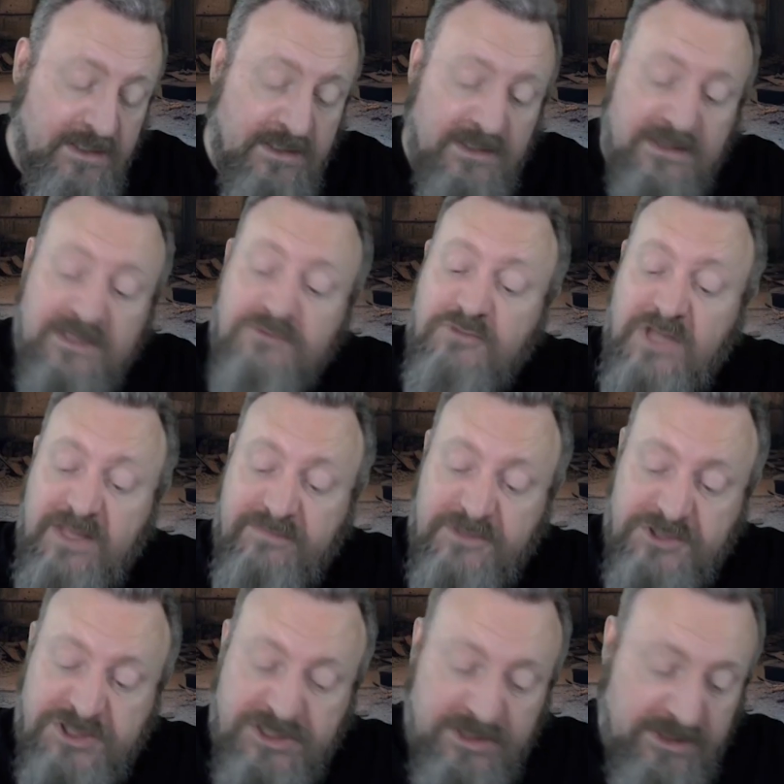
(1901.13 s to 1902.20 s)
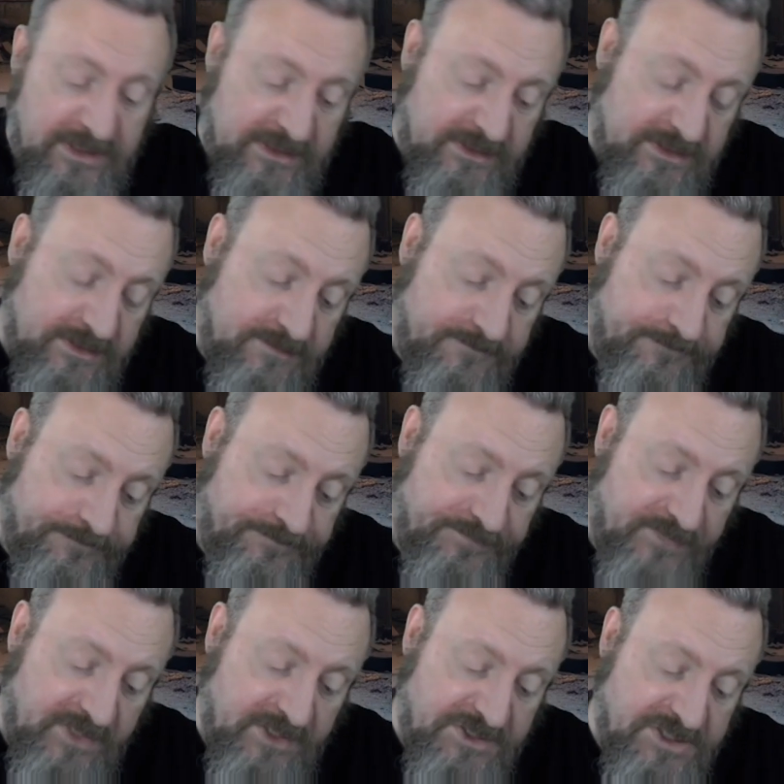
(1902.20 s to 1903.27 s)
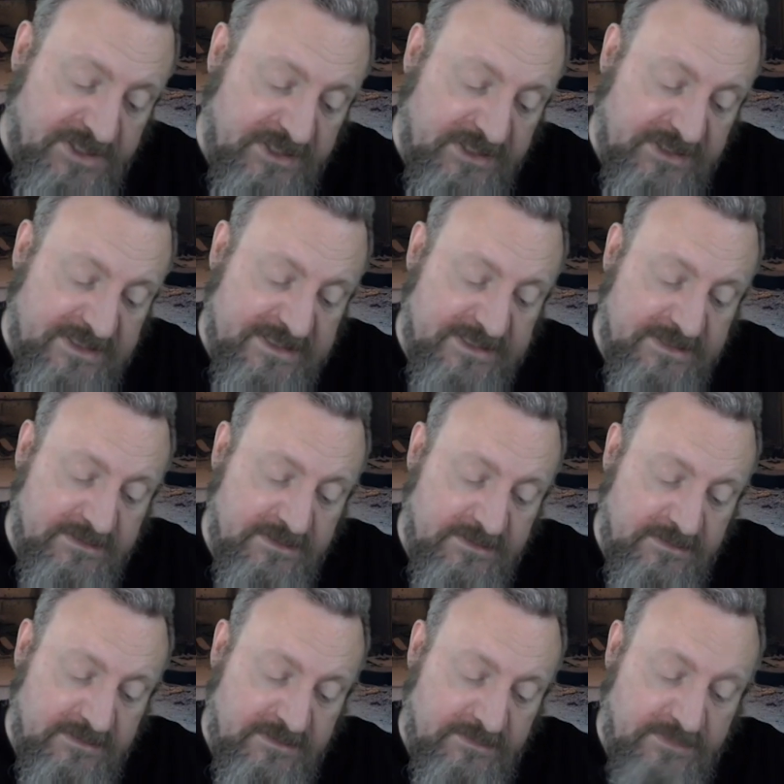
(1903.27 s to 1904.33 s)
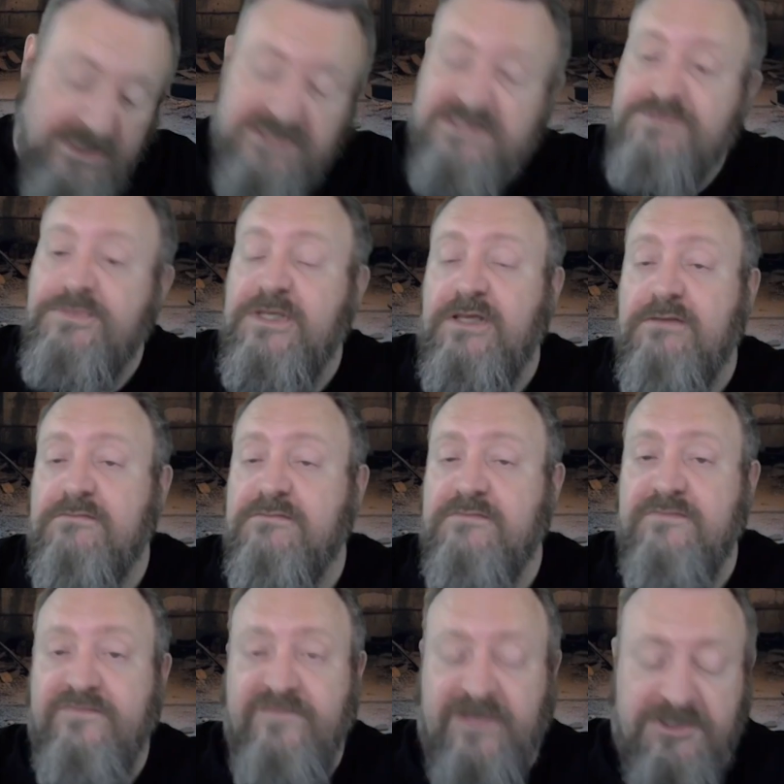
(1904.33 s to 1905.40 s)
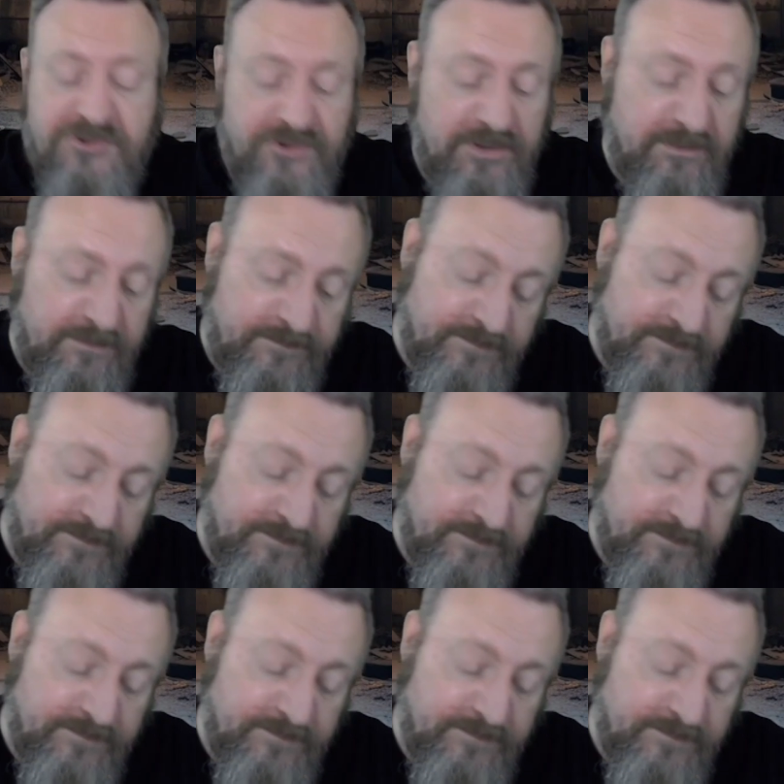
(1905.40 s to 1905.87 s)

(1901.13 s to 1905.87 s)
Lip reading: Then we have the Chindit. The Chindits must be veteran.